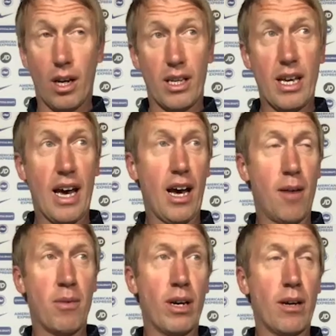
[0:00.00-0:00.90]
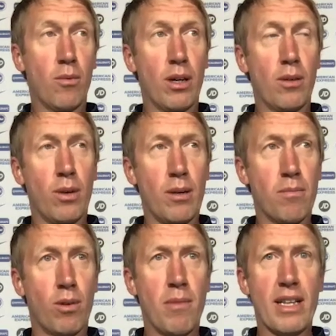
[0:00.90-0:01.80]
Yeah, I mean, we
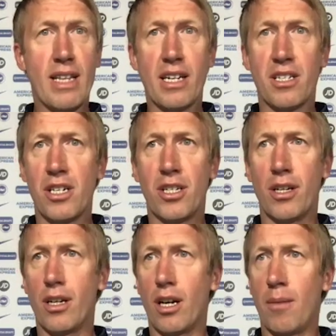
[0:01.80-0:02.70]
made that decision.